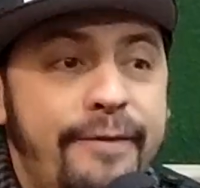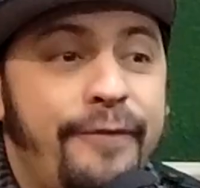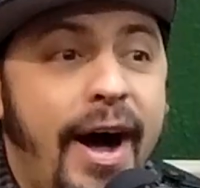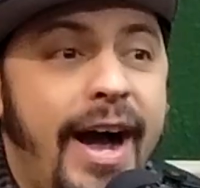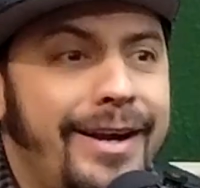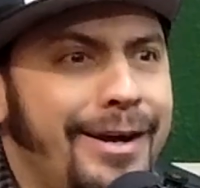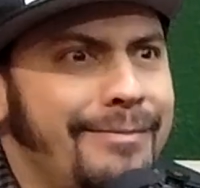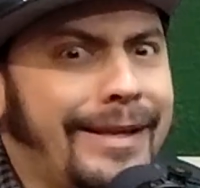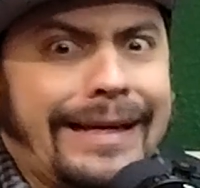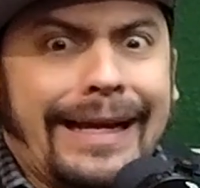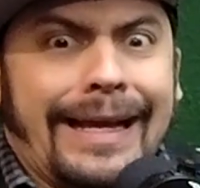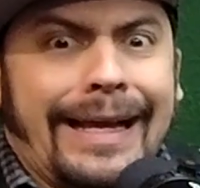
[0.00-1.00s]
fine. I'm
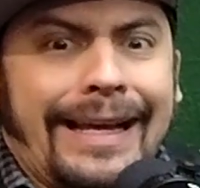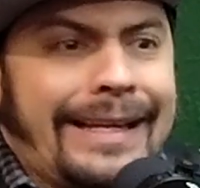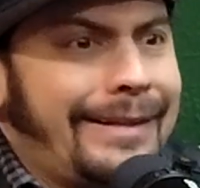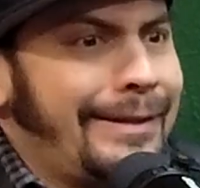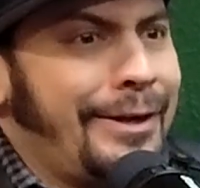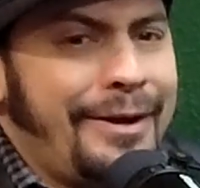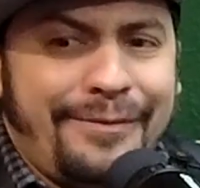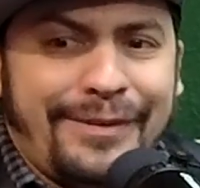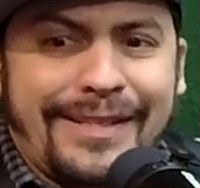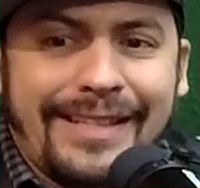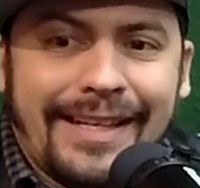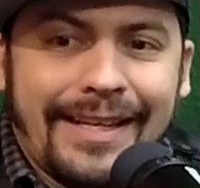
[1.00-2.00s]
like, I don't know.
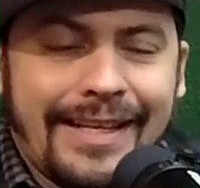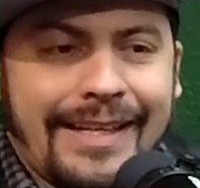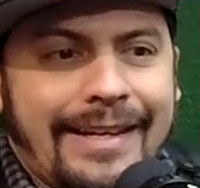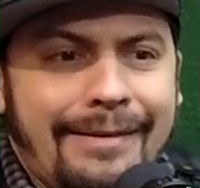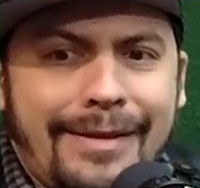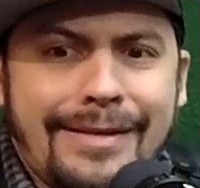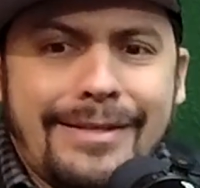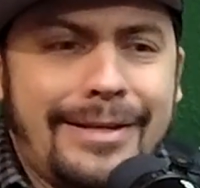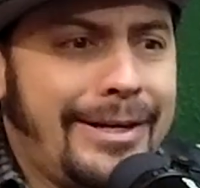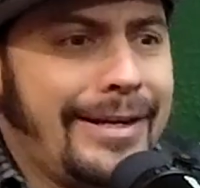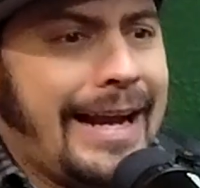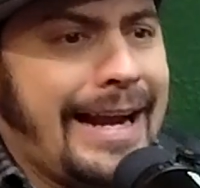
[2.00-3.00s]
This is
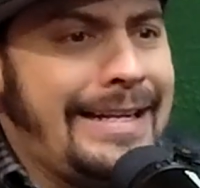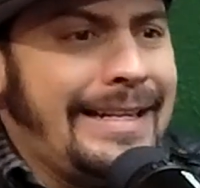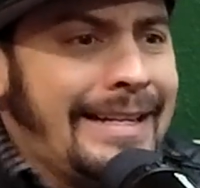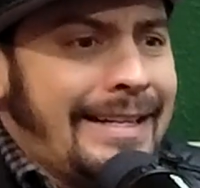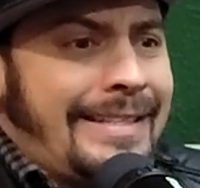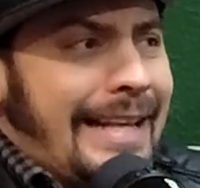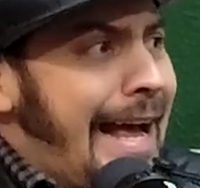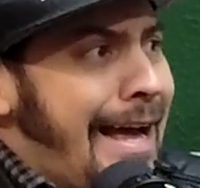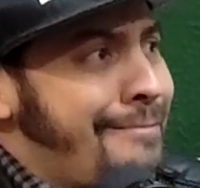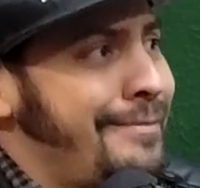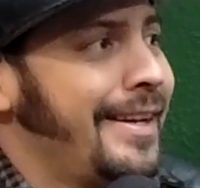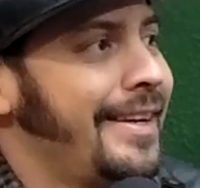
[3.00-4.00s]
a good idea,
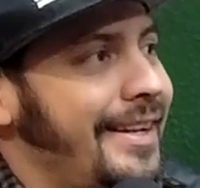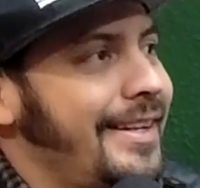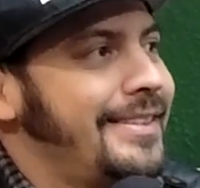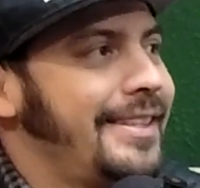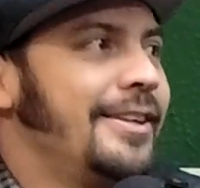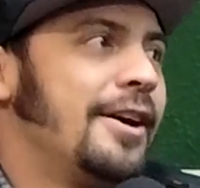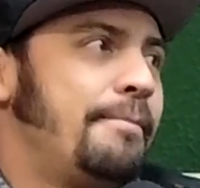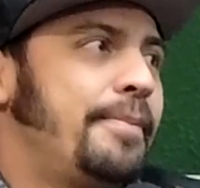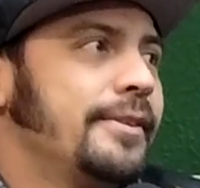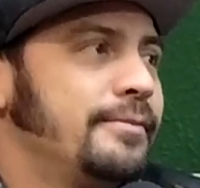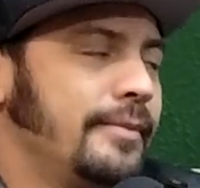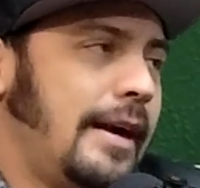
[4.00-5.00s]
Sam. I'm
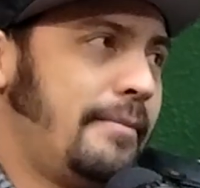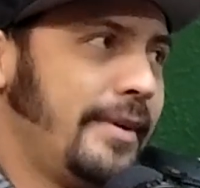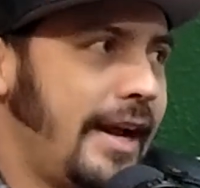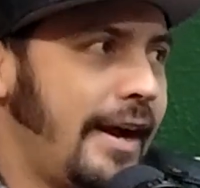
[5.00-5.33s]
going to